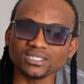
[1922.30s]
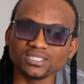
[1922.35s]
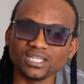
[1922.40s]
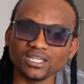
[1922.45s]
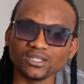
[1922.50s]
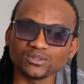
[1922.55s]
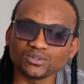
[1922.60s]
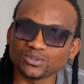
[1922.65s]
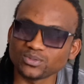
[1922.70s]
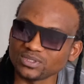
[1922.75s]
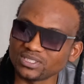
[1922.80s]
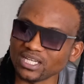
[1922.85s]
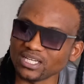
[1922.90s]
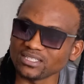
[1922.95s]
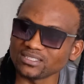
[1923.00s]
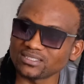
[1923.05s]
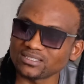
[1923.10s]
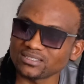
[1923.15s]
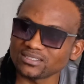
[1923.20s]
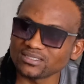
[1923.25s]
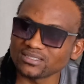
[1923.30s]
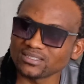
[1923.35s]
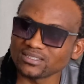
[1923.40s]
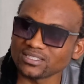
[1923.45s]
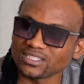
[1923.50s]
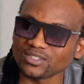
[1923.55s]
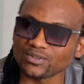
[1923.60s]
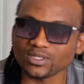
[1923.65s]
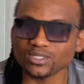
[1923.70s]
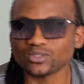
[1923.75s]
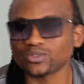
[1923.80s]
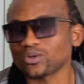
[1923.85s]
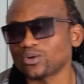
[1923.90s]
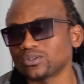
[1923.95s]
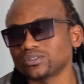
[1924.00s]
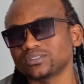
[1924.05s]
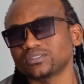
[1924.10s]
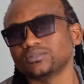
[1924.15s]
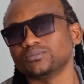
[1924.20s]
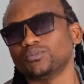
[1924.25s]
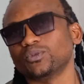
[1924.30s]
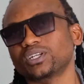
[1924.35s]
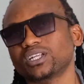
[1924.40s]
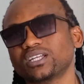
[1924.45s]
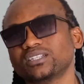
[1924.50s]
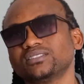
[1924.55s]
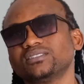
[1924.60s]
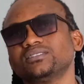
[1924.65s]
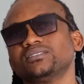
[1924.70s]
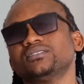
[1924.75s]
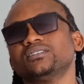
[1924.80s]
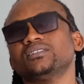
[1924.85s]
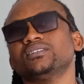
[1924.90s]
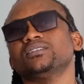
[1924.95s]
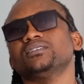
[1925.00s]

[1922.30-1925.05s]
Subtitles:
day or 2 days, she was on more than